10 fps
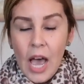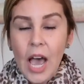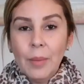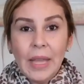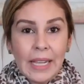
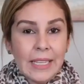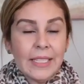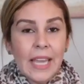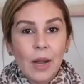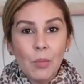Um, like I
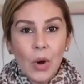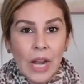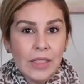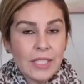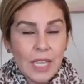said, I'm
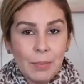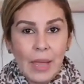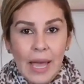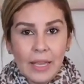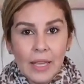wearing the same
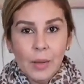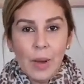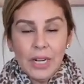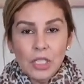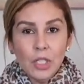black
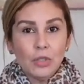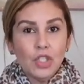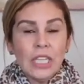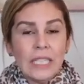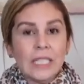bodysuit
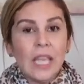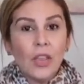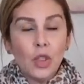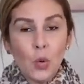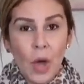jeans,
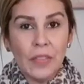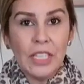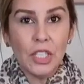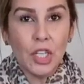threw on this